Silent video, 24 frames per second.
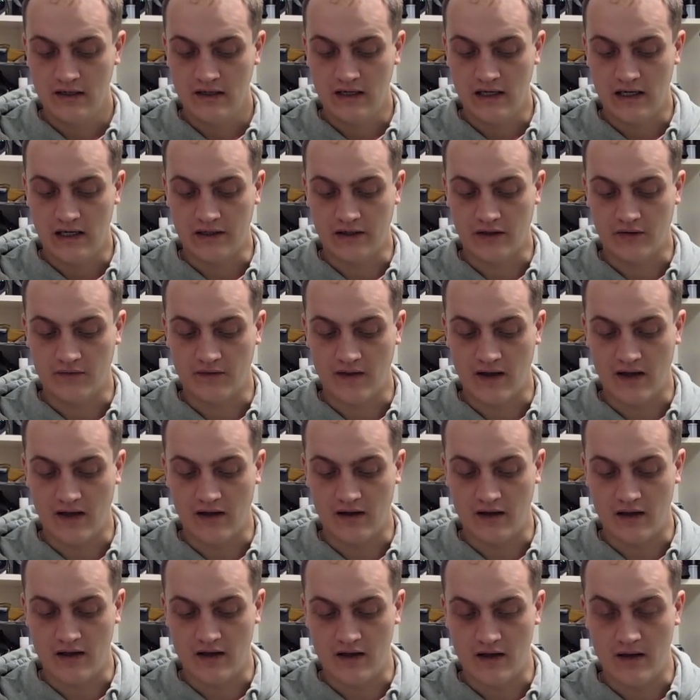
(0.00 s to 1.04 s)
And on
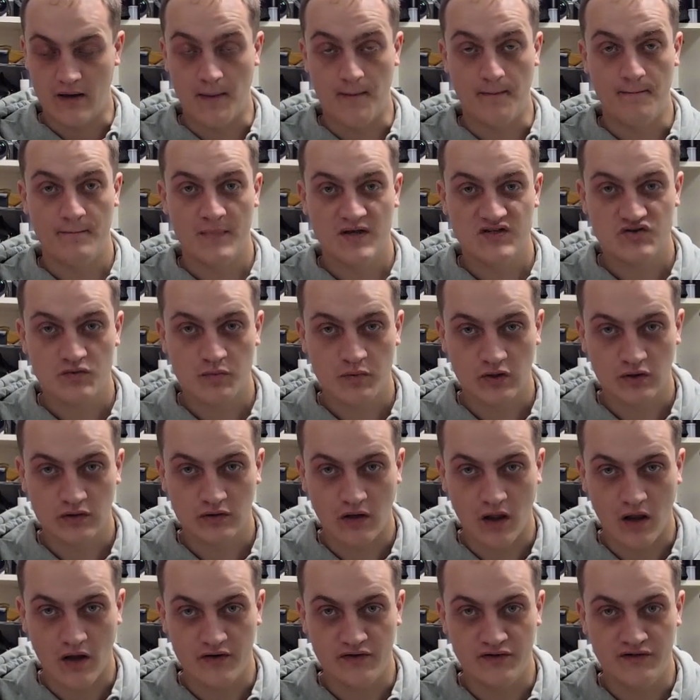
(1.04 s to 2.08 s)
that
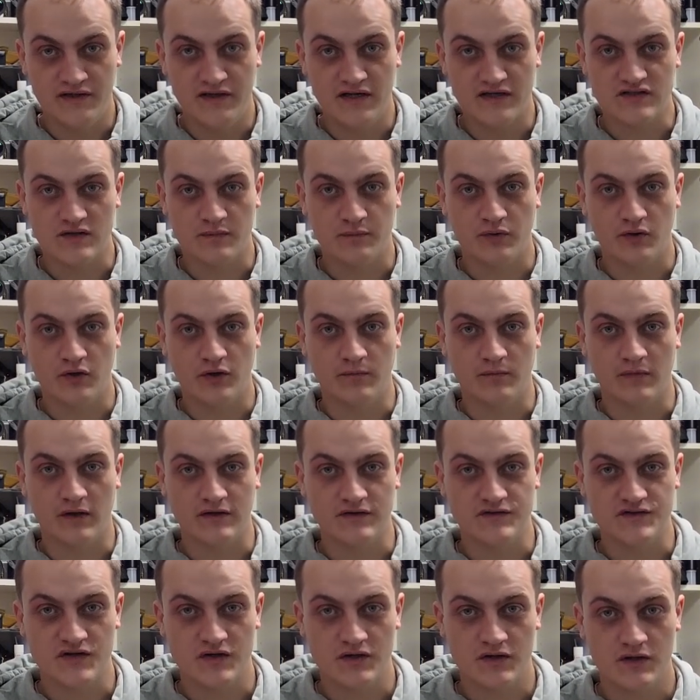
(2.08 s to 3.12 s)
miserable
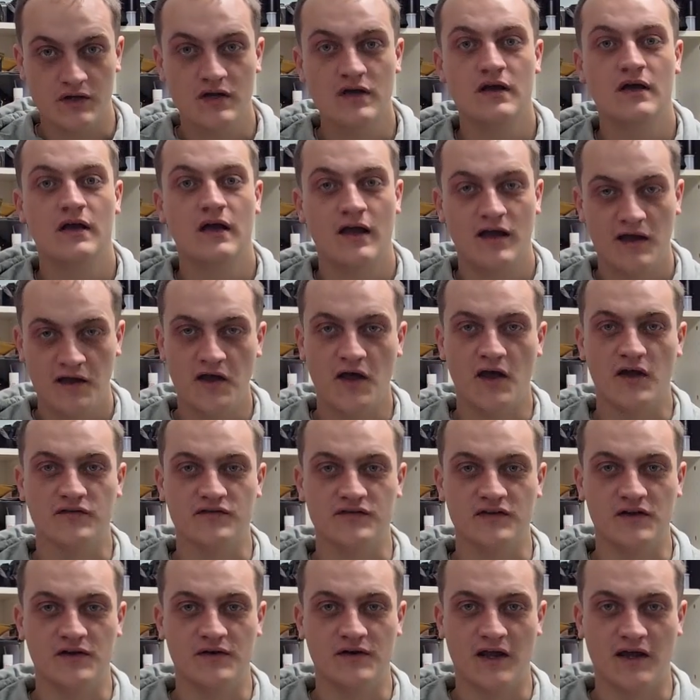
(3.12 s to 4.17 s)
disappointment, I'll see
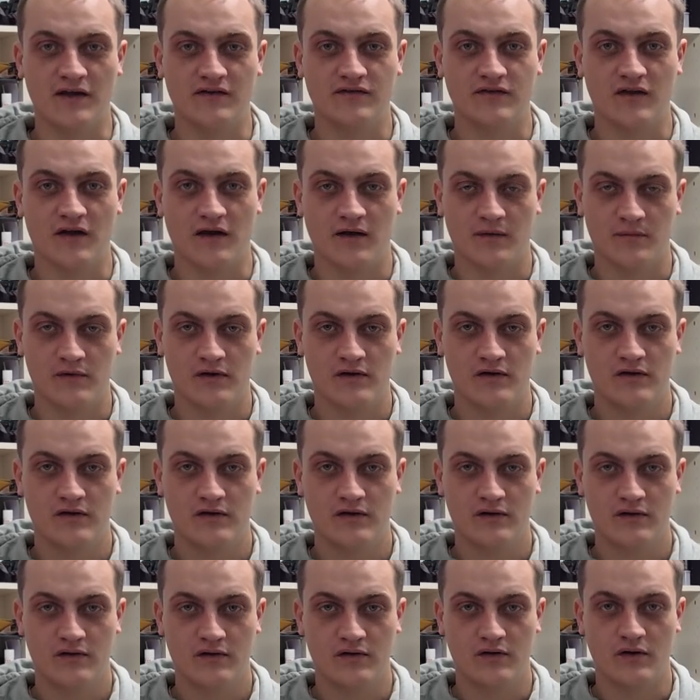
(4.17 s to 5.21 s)
you next time.
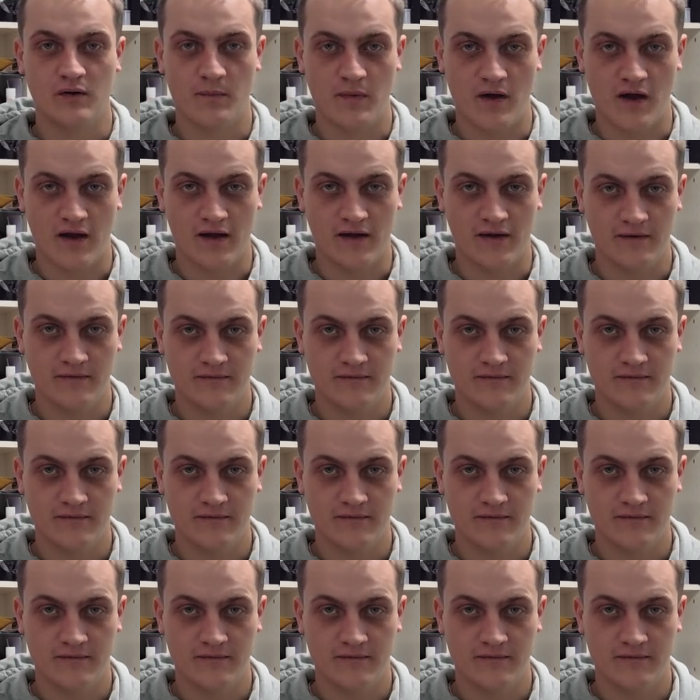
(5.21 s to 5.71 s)
Goodbye.